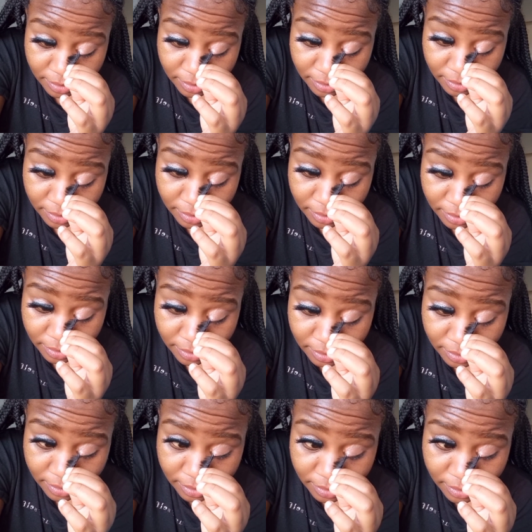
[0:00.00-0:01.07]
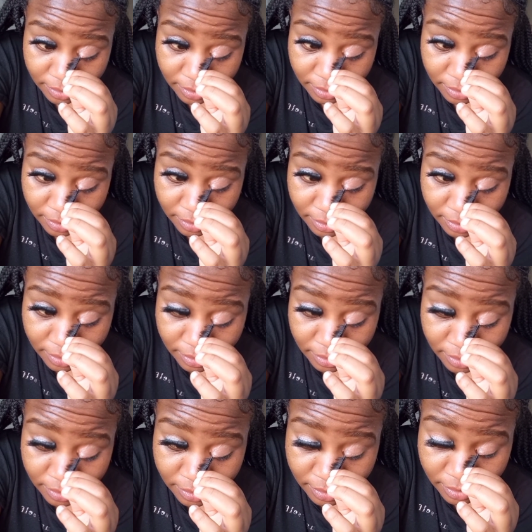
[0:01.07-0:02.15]

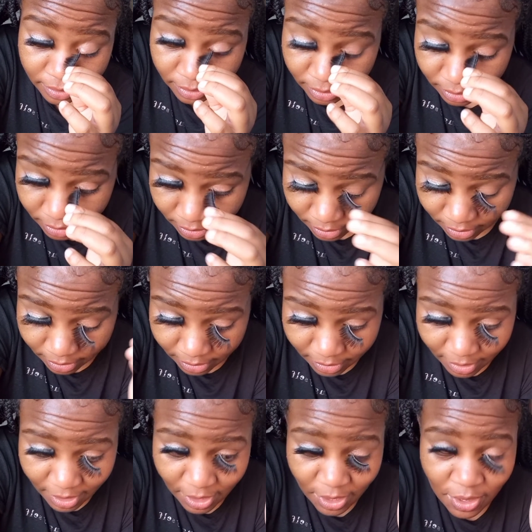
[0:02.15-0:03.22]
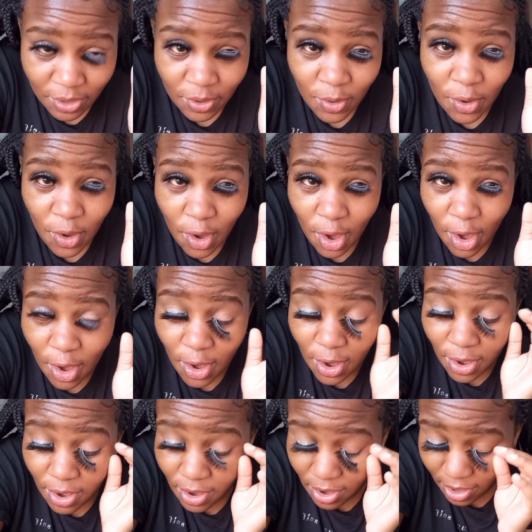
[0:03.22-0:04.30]

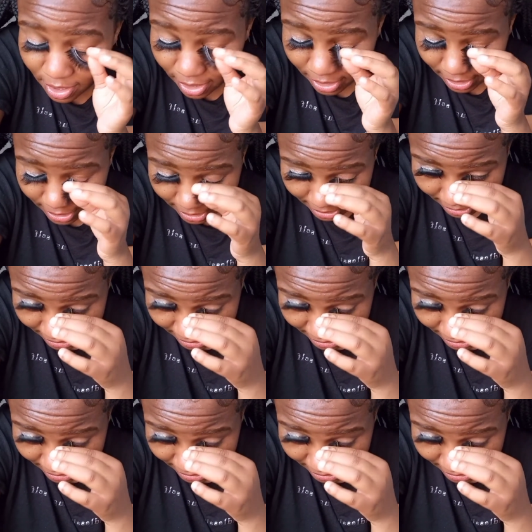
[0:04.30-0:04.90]
Nobody speaks.